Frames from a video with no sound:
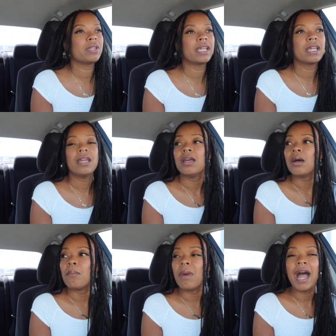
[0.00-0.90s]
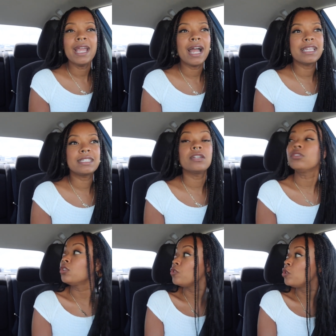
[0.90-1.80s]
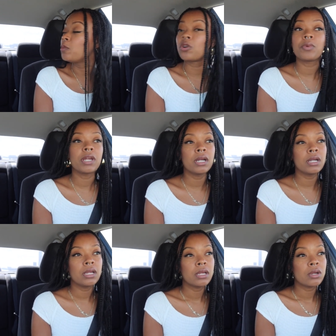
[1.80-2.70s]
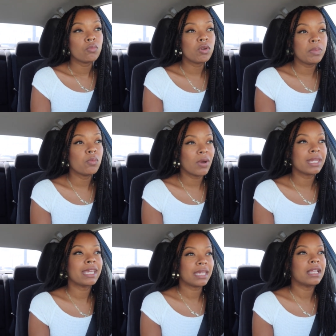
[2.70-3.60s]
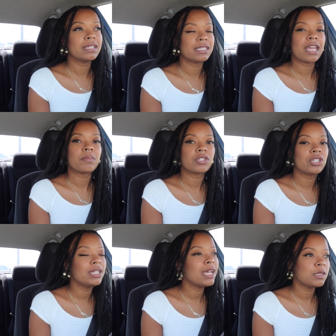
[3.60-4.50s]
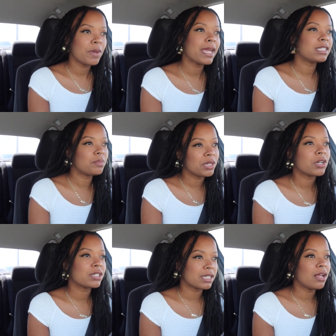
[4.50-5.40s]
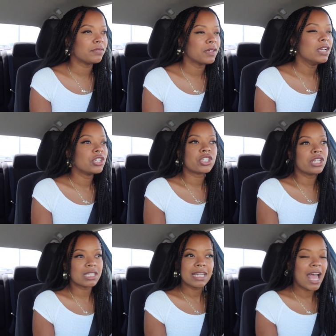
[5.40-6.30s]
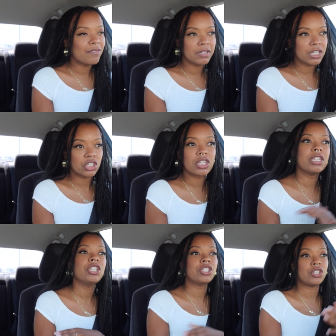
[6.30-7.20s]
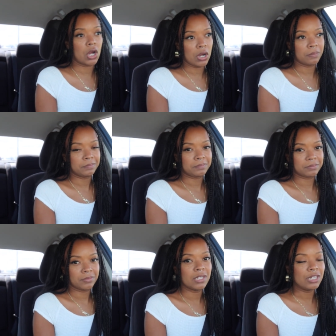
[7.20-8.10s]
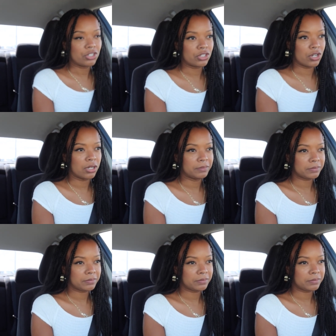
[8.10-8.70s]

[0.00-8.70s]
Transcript: Like my ideal YouTube career would be one like Kelly Stamps. She gets paid to be herself. She doesn't have a niche. The niche is her. The niche is her.